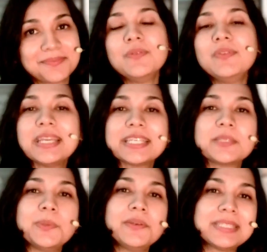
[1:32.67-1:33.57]
When we
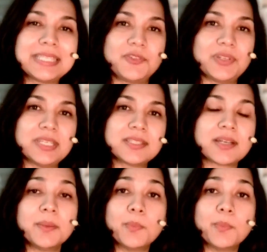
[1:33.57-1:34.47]
experience stress,
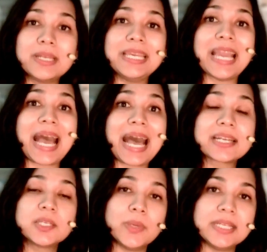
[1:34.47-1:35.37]
our body
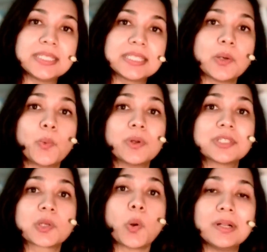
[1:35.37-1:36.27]
activates
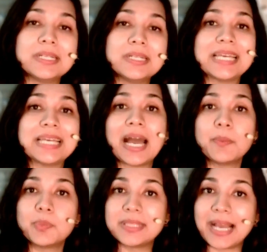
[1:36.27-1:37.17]
what's called the
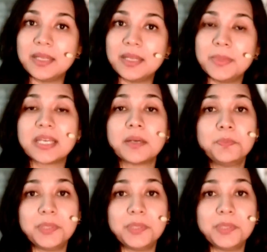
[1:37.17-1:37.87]
hypothalamic